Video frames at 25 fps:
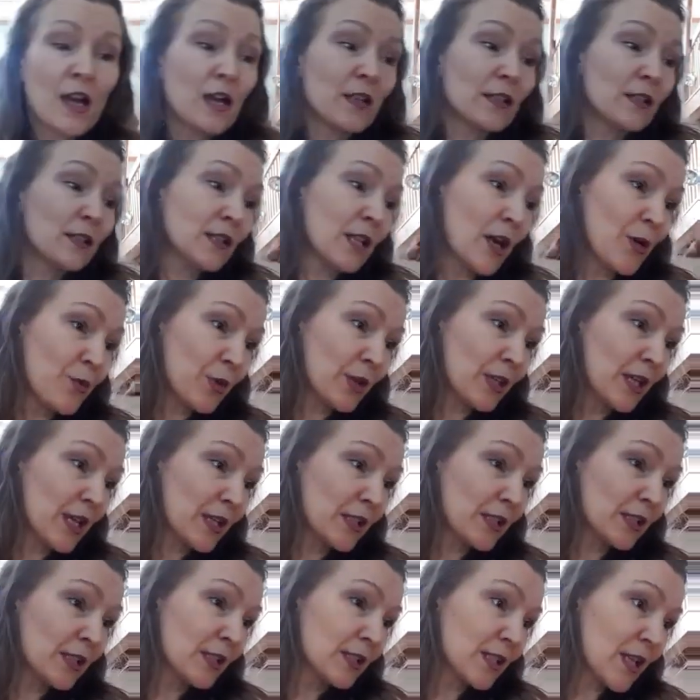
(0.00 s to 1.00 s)
Someone
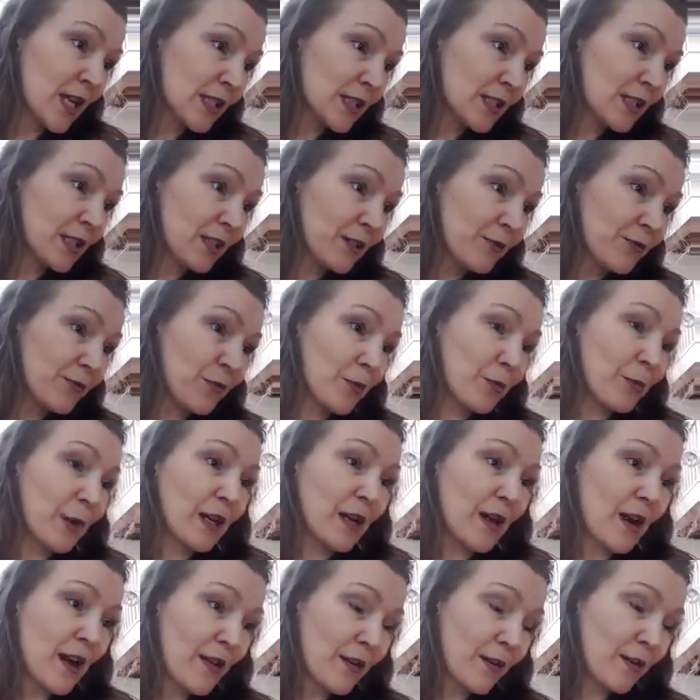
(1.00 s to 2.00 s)
else is asking
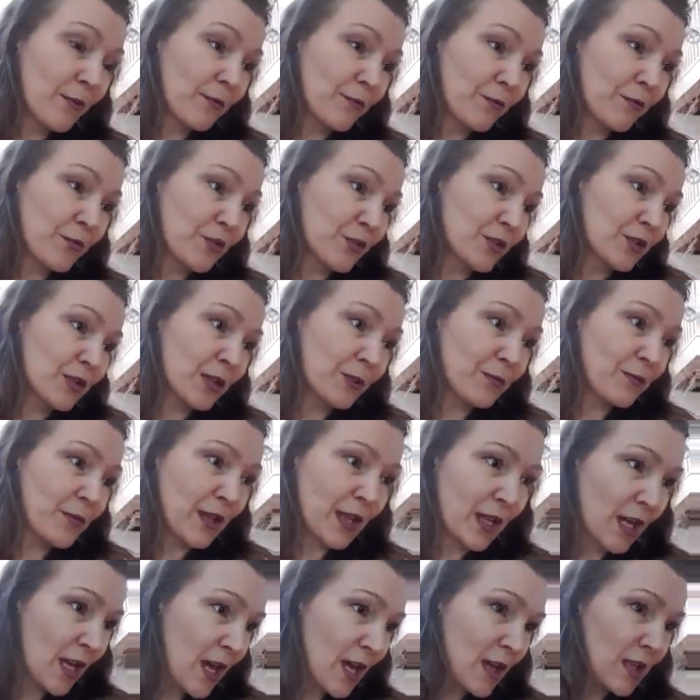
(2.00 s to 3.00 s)
for
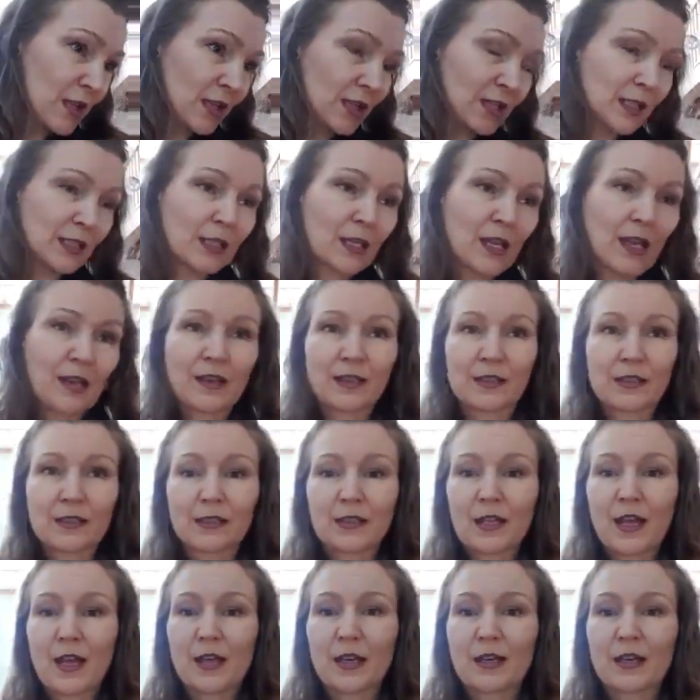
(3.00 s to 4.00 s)
something else, and it's
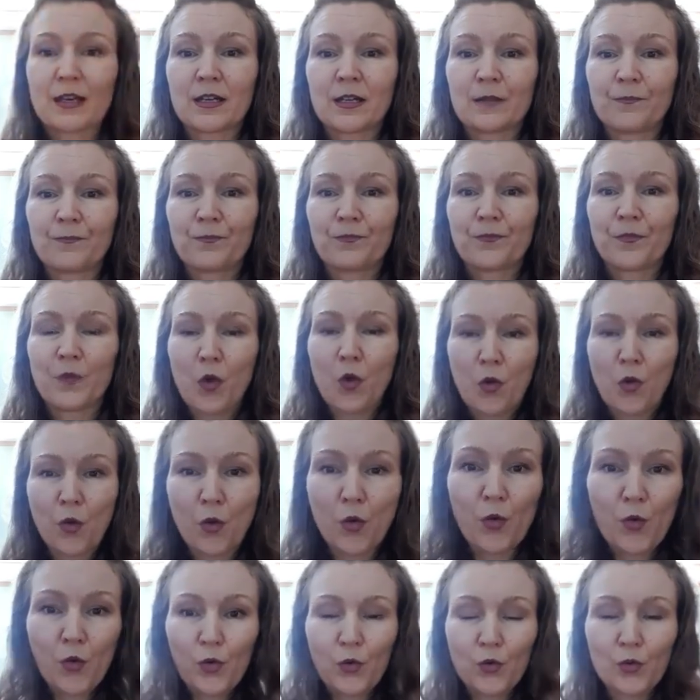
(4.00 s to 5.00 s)
like,
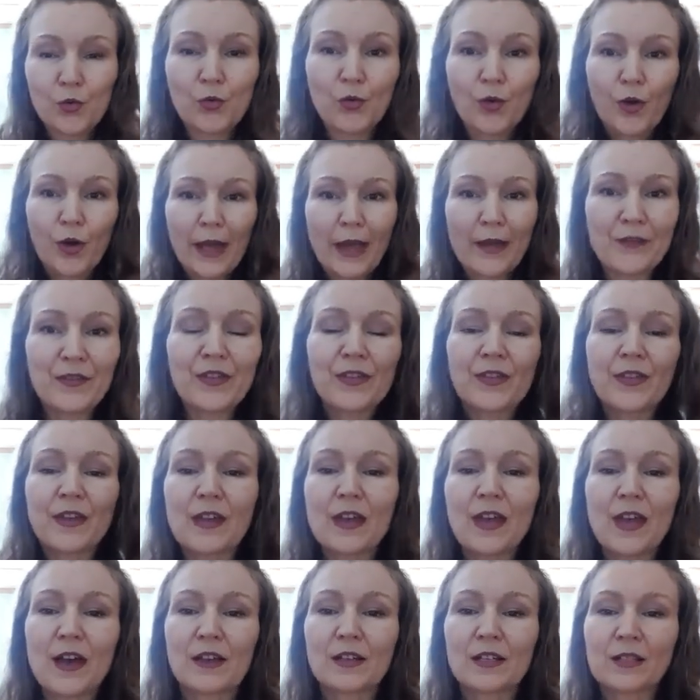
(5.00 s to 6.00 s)

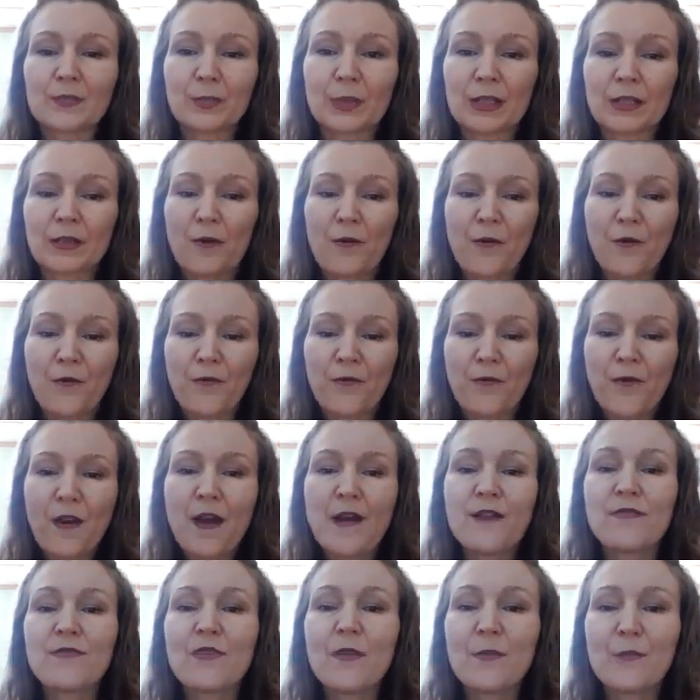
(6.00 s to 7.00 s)
everything else. But
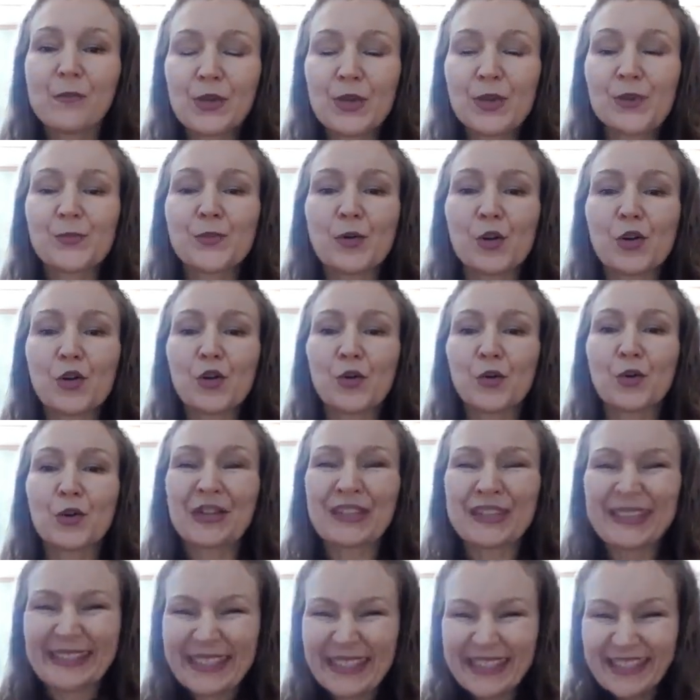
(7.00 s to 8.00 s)
find the people who are
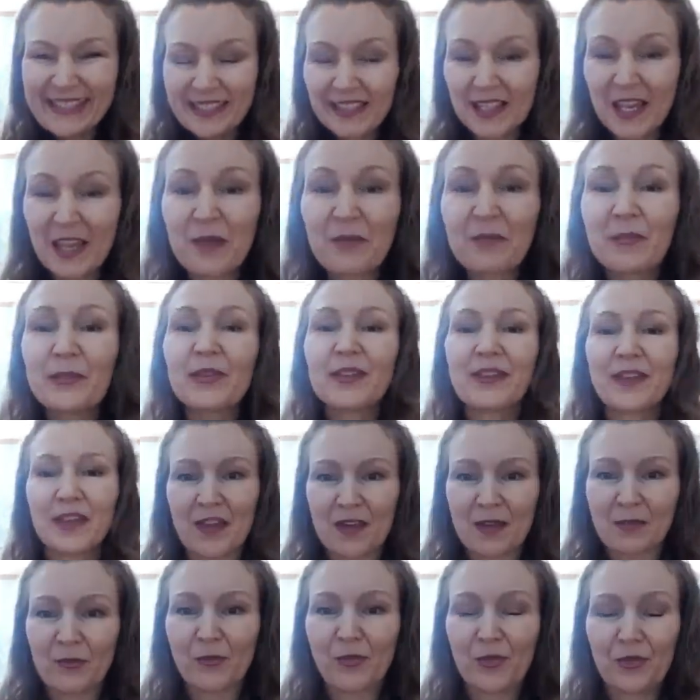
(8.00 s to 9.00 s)
in the same
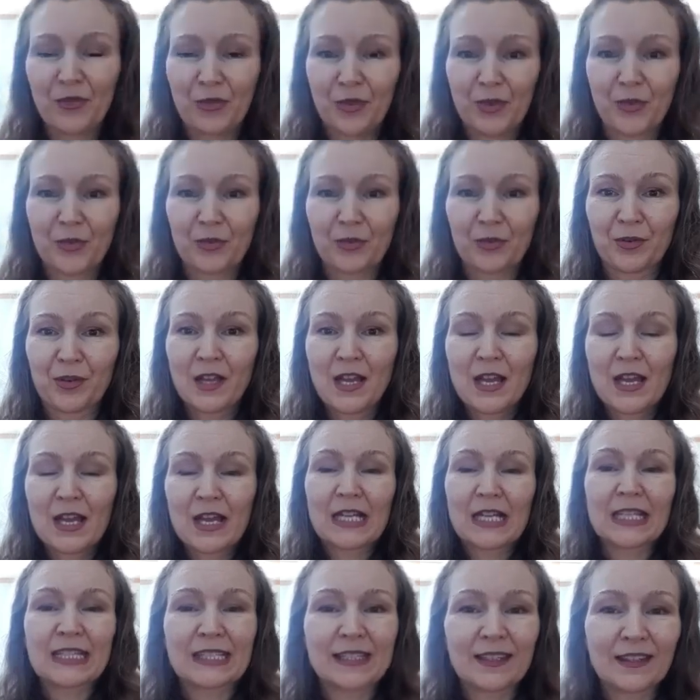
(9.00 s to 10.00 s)
game with you,
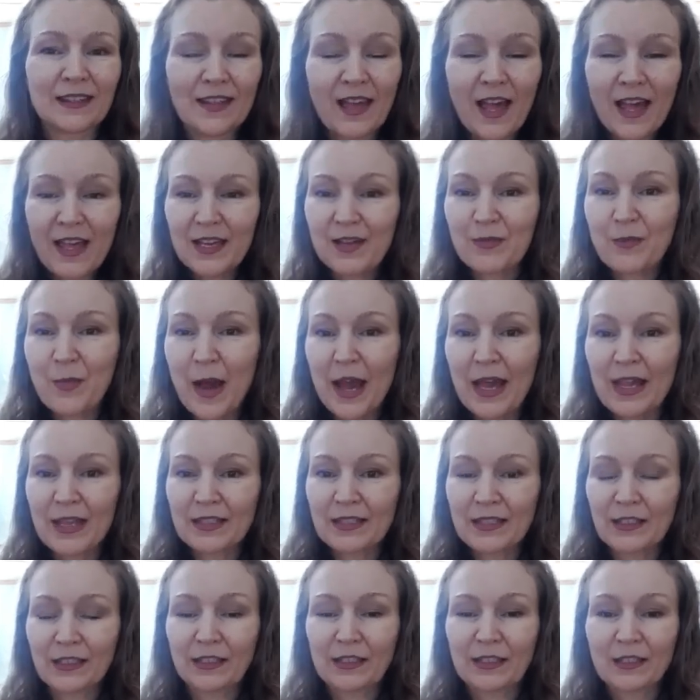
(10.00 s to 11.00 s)

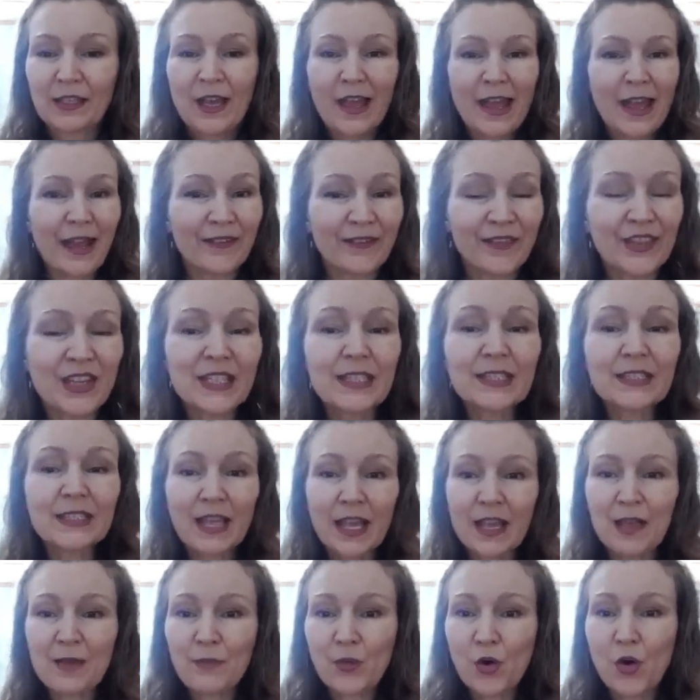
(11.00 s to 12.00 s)
like-minded, have the
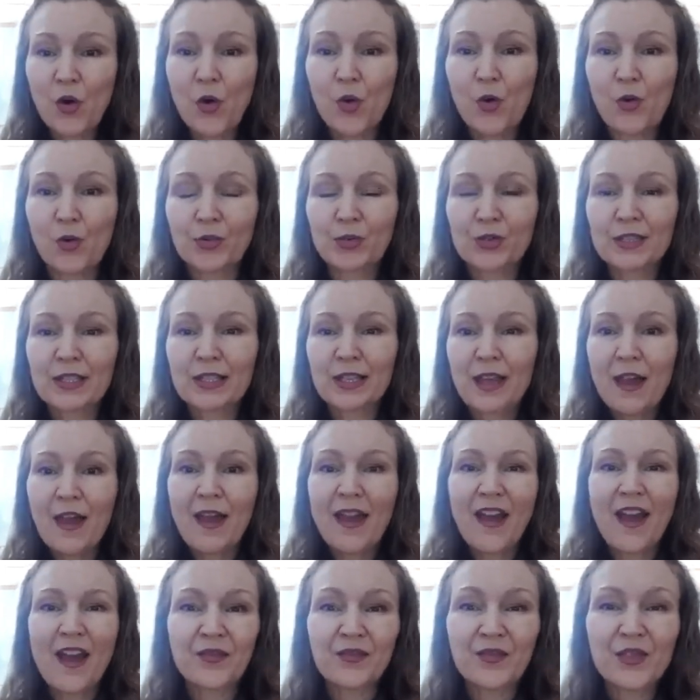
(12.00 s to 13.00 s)
same goals,
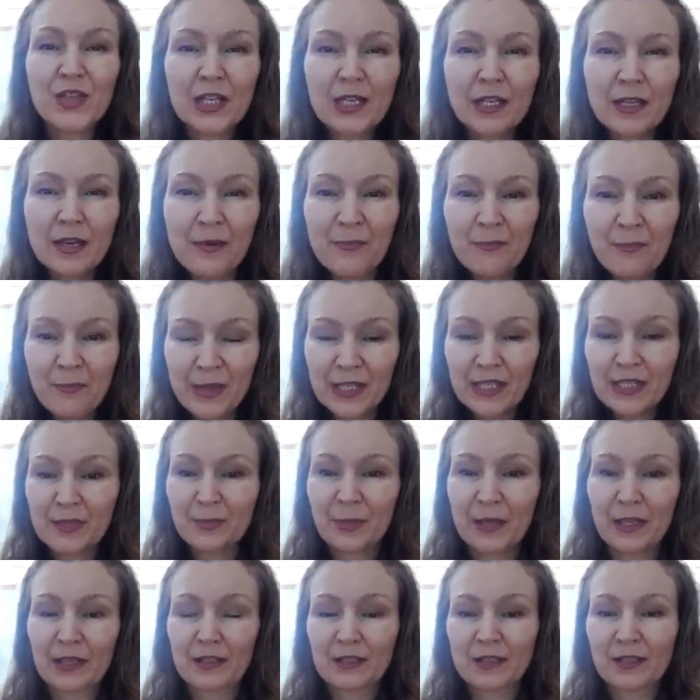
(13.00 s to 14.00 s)
have the
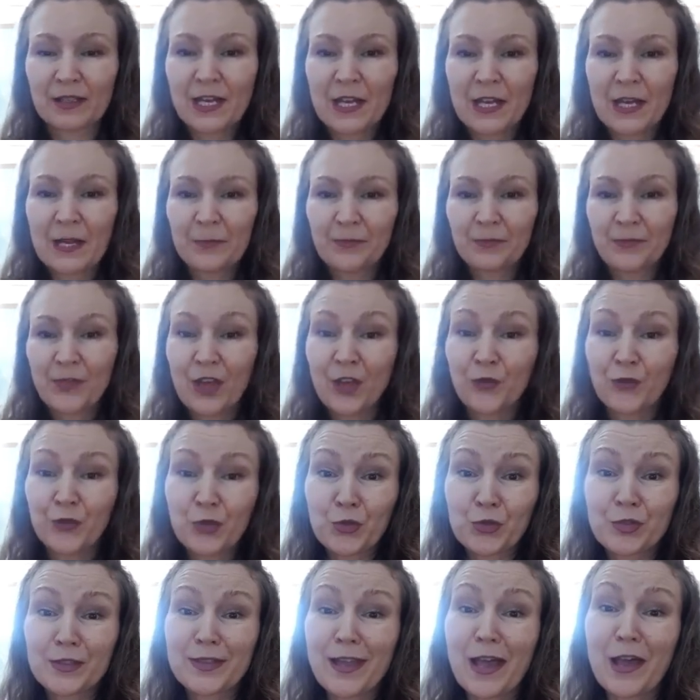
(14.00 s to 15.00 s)
commitment. If
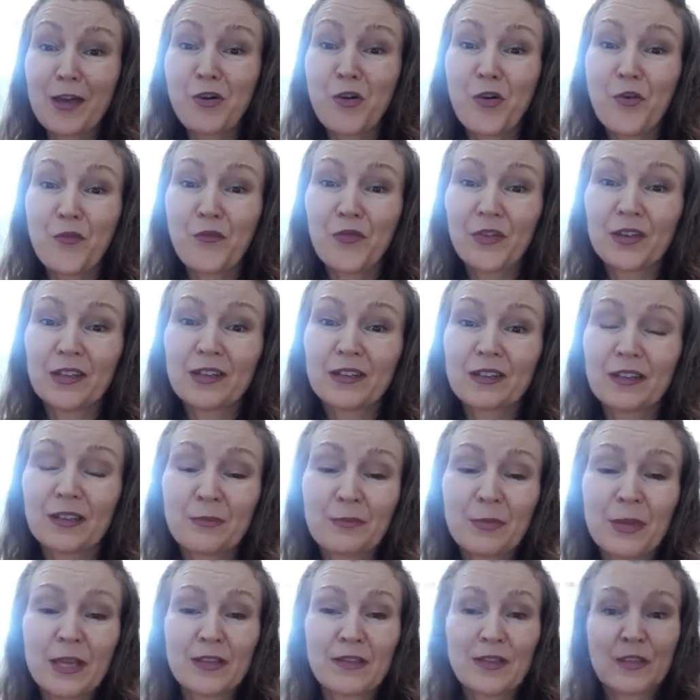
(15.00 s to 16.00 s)
you slack off a little
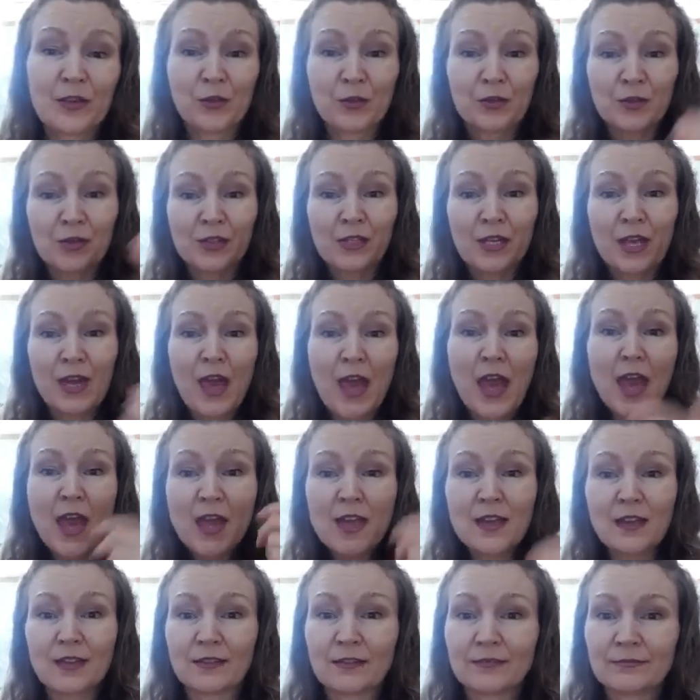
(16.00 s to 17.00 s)
bit, they're going to say,
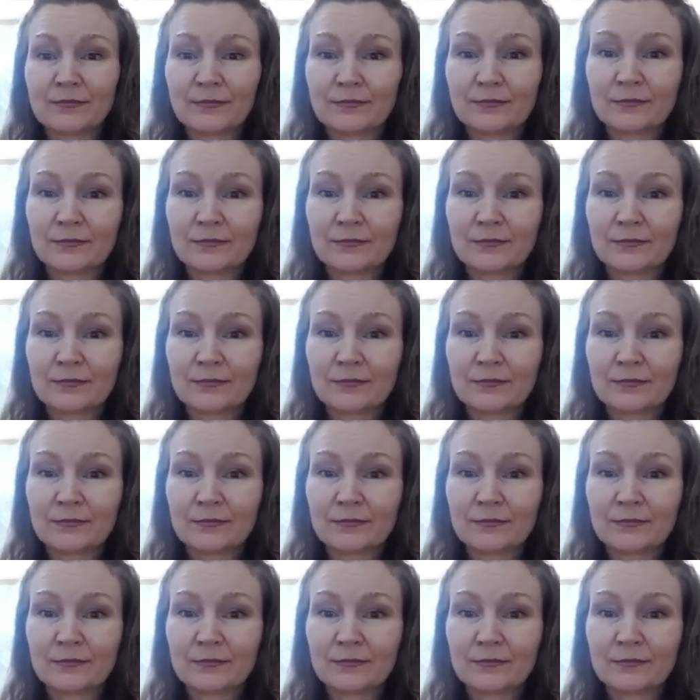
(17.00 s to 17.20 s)
hey,